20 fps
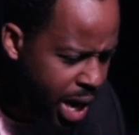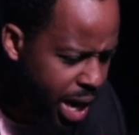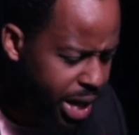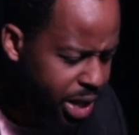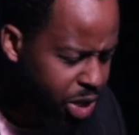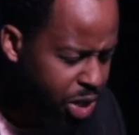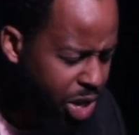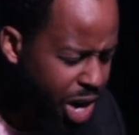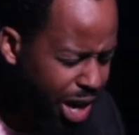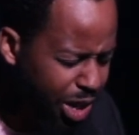
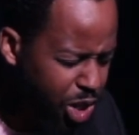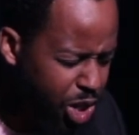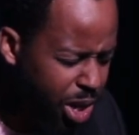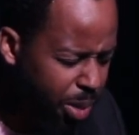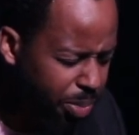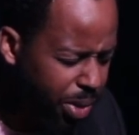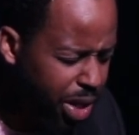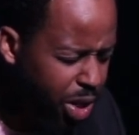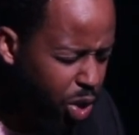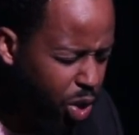It's not
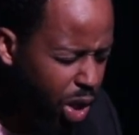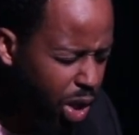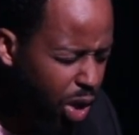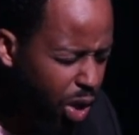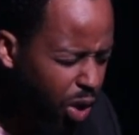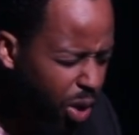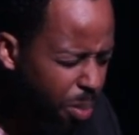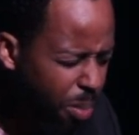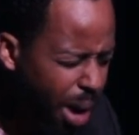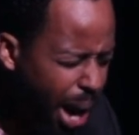something you can
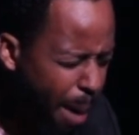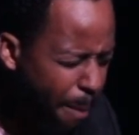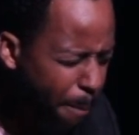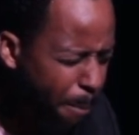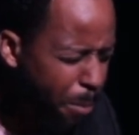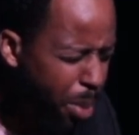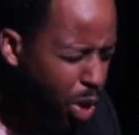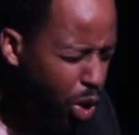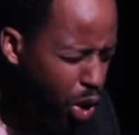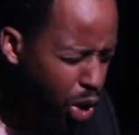learn by
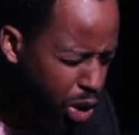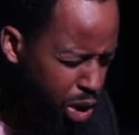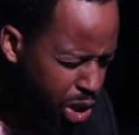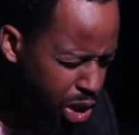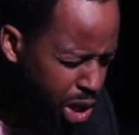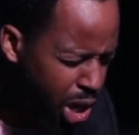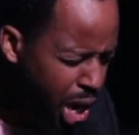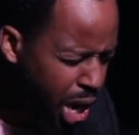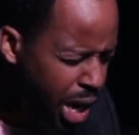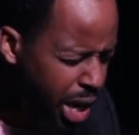
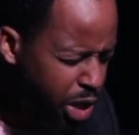books.